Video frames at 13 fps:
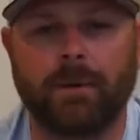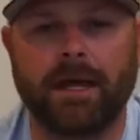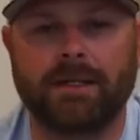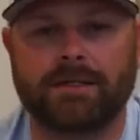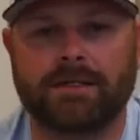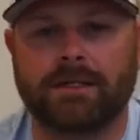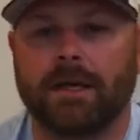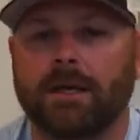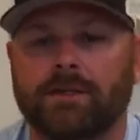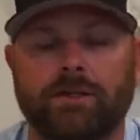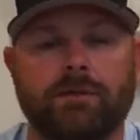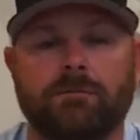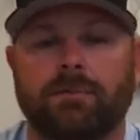weights,
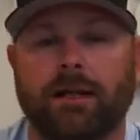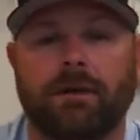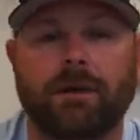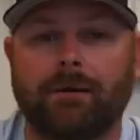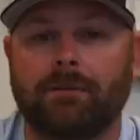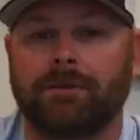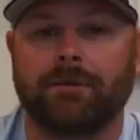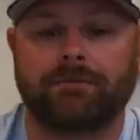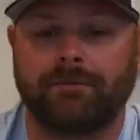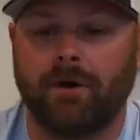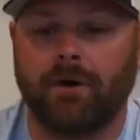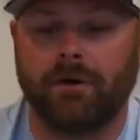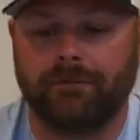so you can play around with your
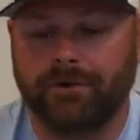fall.